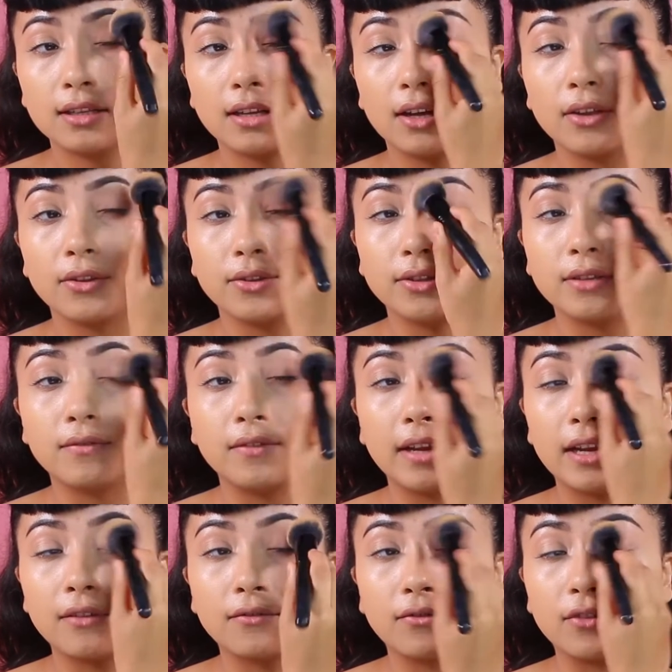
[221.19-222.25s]
Although
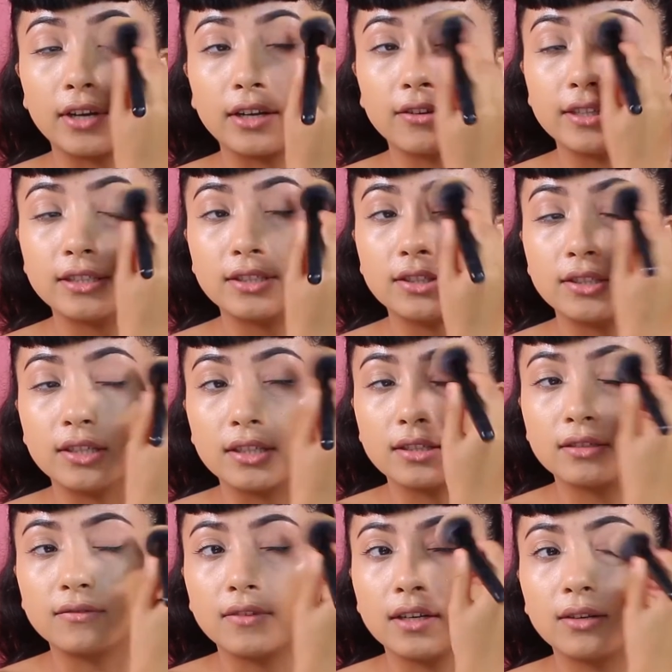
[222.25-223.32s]
the fragrance
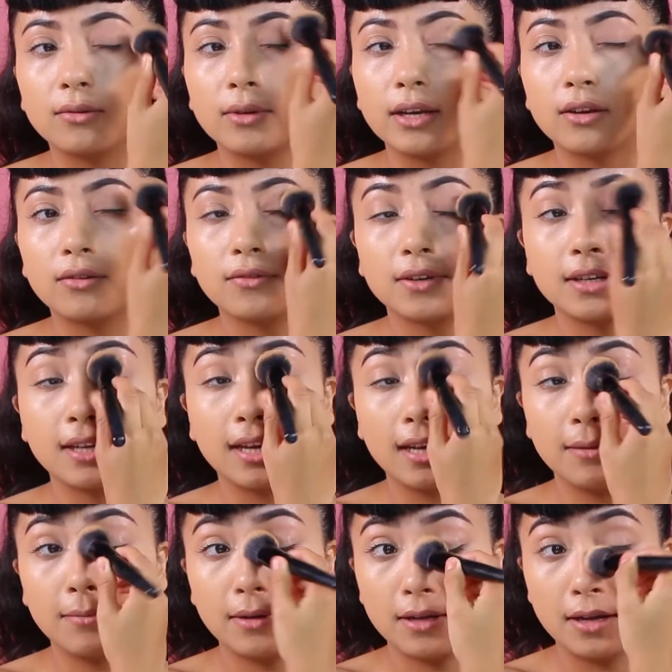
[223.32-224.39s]
does fade away over
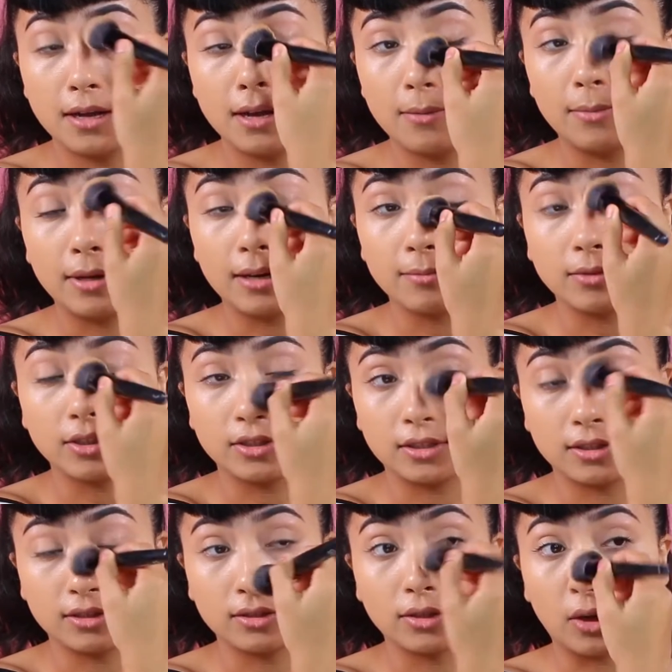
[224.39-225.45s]
time, but I'm just
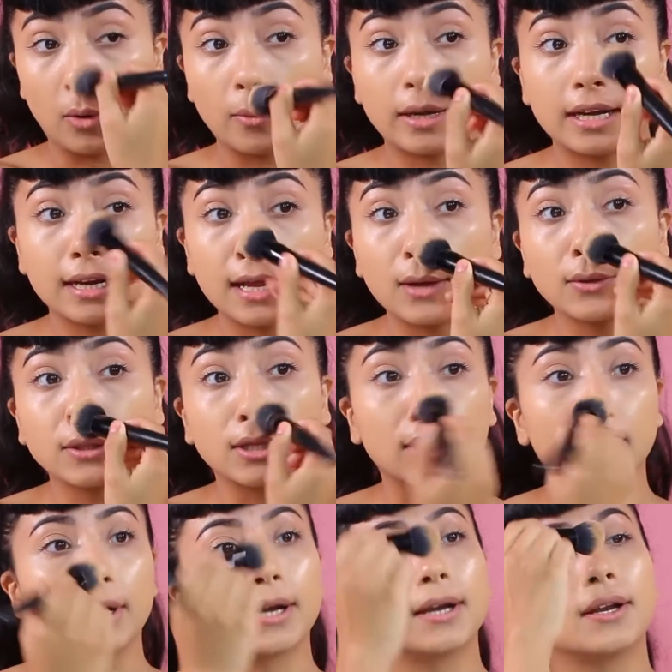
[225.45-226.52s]
throwing it out
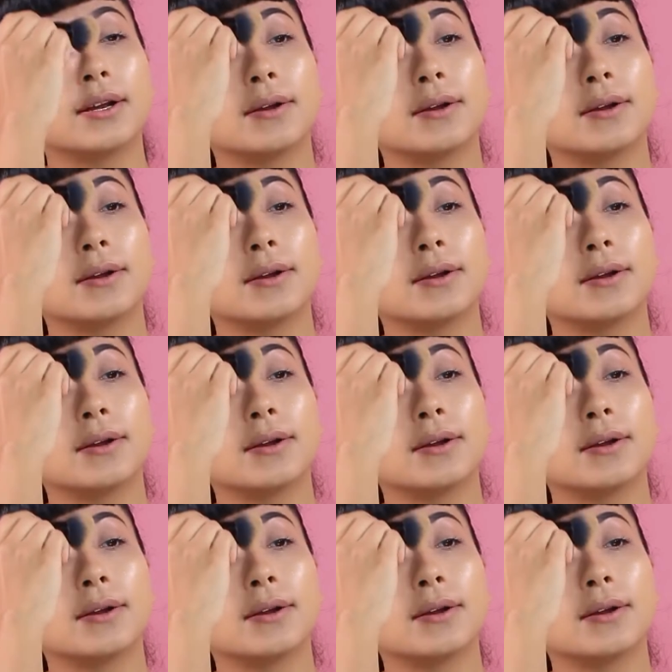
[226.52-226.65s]
there.